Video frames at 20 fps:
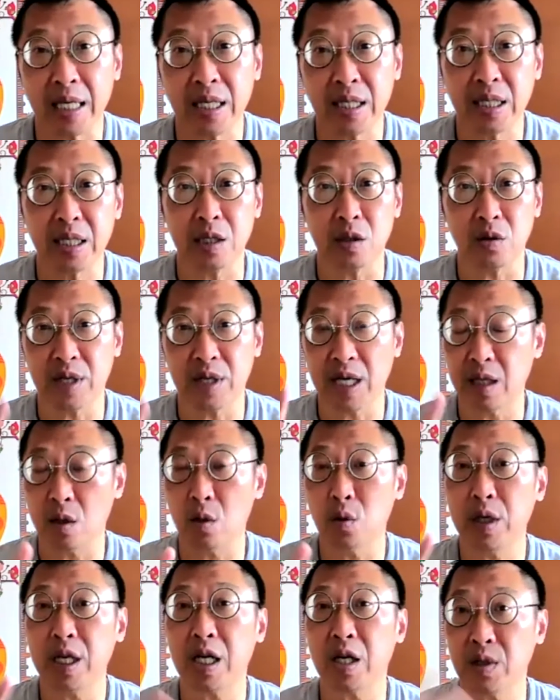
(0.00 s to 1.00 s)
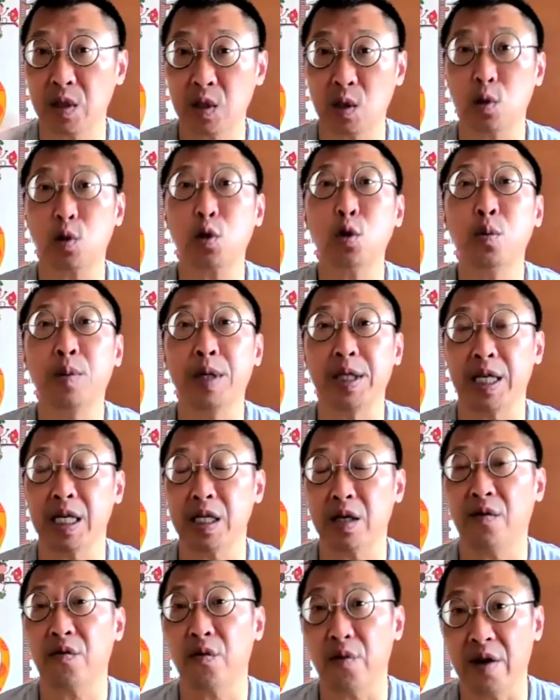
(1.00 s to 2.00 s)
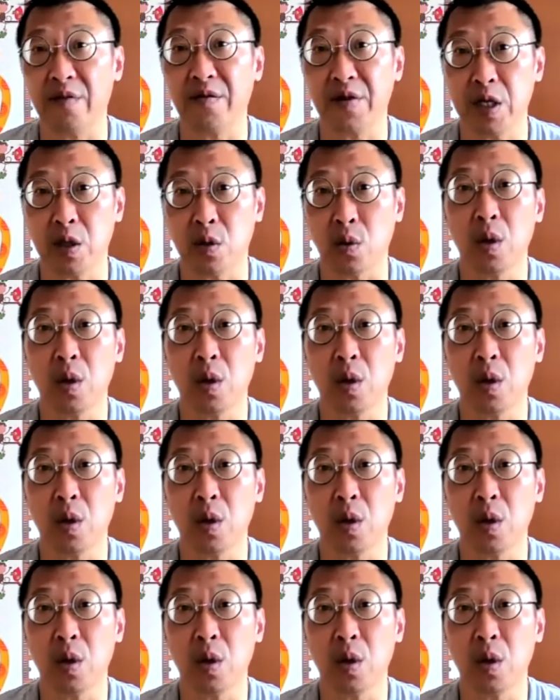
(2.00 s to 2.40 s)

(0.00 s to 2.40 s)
That only constitute 2% of revenue,